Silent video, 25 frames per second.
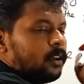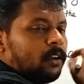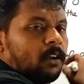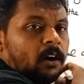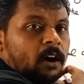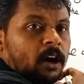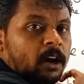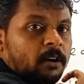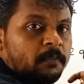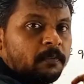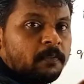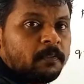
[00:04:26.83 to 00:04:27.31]

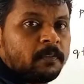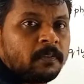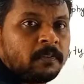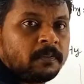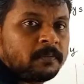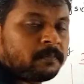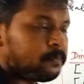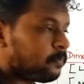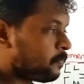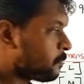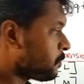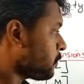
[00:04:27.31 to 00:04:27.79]
of
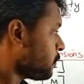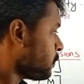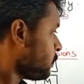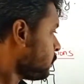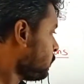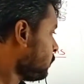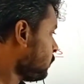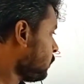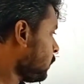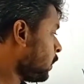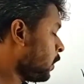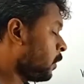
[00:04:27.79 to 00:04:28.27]

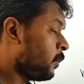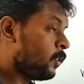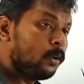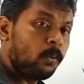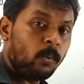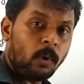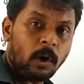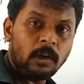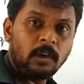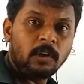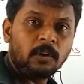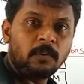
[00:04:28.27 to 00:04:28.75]
the
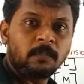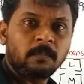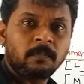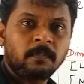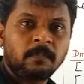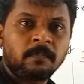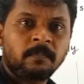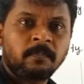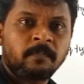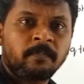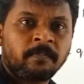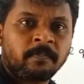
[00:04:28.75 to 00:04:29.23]
volume.
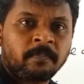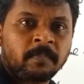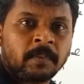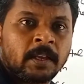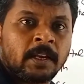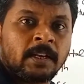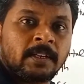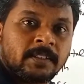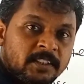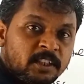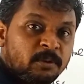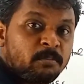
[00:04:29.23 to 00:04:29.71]

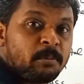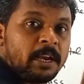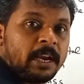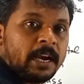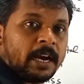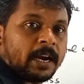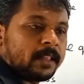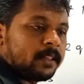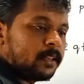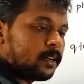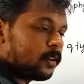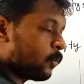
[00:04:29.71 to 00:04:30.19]
Similarly, another